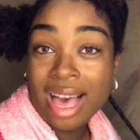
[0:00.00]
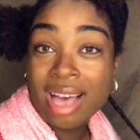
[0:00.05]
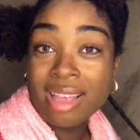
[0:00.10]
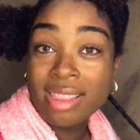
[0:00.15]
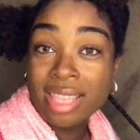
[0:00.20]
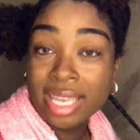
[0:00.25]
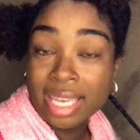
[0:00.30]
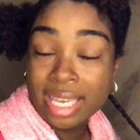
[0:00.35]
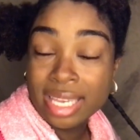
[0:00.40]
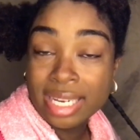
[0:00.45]

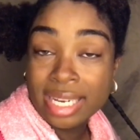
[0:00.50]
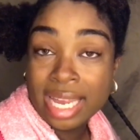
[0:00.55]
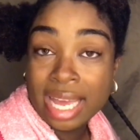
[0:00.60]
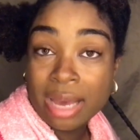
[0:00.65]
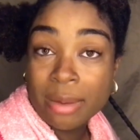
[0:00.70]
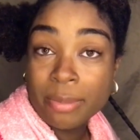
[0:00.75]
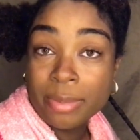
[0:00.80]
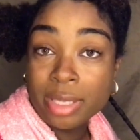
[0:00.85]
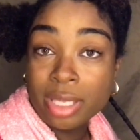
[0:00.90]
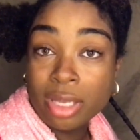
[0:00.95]
I'll link it
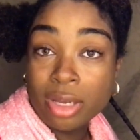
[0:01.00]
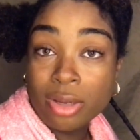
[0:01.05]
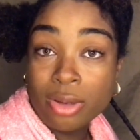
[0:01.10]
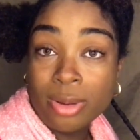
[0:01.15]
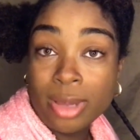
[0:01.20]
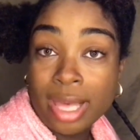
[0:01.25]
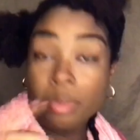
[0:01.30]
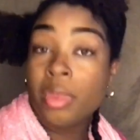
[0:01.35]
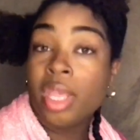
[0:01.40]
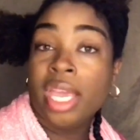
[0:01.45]
down
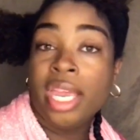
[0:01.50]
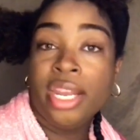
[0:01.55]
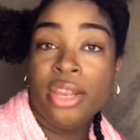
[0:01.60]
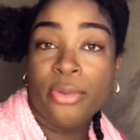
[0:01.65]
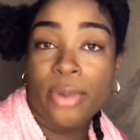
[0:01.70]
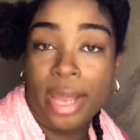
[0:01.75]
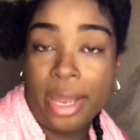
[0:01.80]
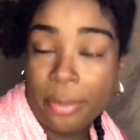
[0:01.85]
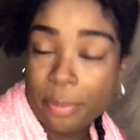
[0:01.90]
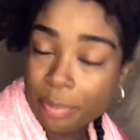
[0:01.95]
below.
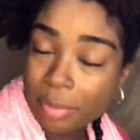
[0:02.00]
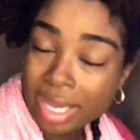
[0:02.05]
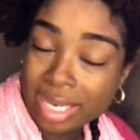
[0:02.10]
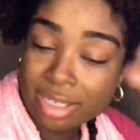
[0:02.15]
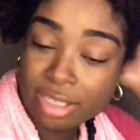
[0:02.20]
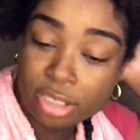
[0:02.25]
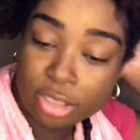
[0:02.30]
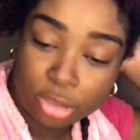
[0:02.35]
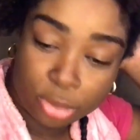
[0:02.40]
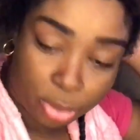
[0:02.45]
Anyway, back
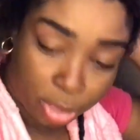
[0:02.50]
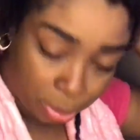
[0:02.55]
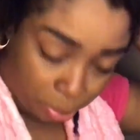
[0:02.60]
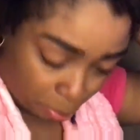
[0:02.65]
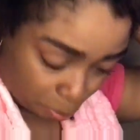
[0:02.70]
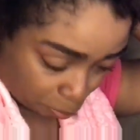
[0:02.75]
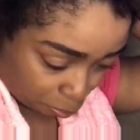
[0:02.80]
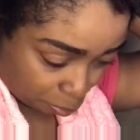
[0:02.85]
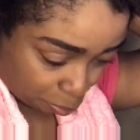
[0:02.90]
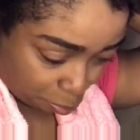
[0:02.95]
to the story.
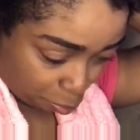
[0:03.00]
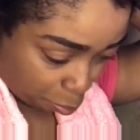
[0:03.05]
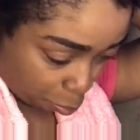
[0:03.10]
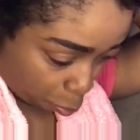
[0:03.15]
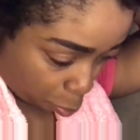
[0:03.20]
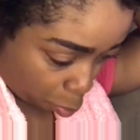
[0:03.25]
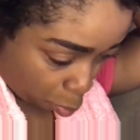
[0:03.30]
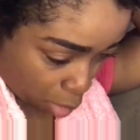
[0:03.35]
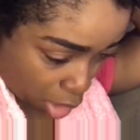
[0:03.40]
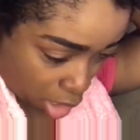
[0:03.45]

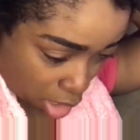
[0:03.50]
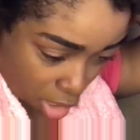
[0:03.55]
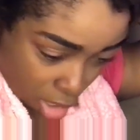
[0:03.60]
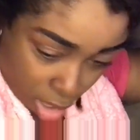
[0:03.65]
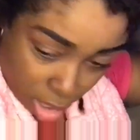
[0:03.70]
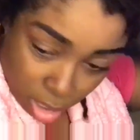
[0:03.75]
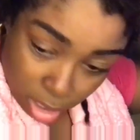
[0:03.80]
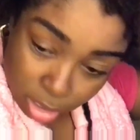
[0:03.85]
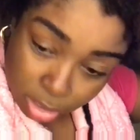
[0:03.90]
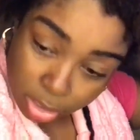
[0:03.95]

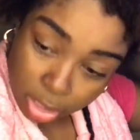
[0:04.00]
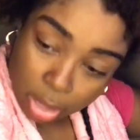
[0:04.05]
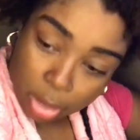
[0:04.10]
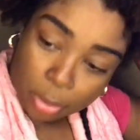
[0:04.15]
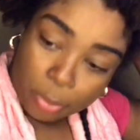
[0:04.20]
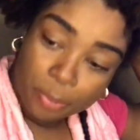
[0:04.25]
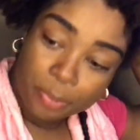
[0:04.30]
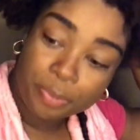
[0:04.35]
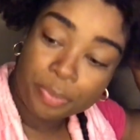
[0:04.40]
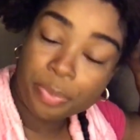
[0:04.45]

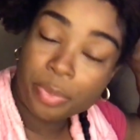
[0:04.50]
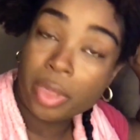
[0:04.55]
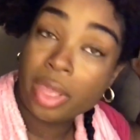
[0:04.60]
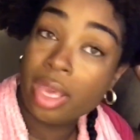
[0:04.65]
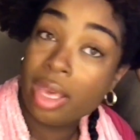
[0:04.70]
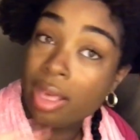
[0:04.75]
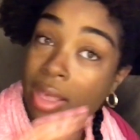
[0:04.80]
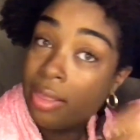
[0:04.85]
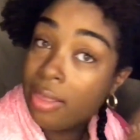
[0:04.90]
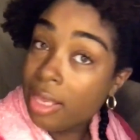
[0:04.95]
So
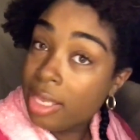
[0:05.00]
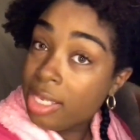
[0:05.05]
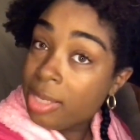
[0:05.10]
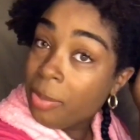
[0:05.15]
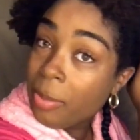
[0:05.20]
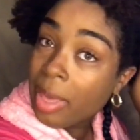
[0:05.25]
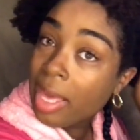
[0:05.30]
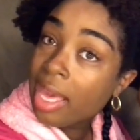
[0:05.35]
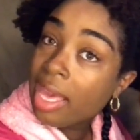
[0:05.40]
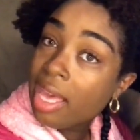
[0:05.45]
this
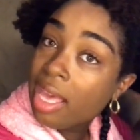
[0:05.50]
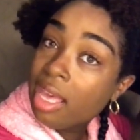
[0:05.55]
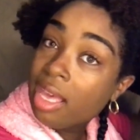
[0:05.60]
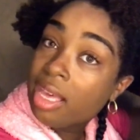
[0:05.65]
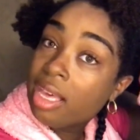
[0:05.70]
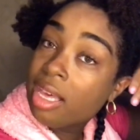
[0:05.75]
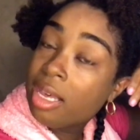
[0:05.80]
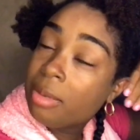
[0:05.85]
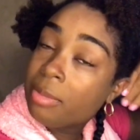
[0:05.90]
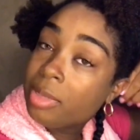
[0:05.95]
man
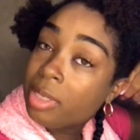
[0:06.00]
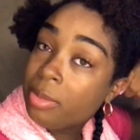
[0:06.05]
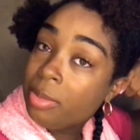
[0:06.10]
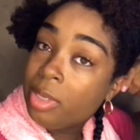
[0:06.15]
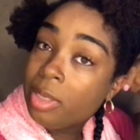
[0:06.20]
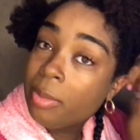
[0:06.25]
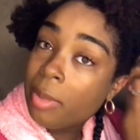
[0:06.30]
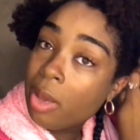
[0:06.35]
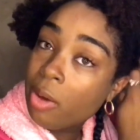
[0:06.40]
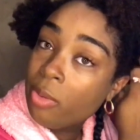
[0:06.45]
comes up
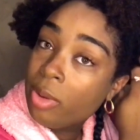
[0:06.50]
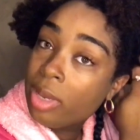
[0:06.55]
to my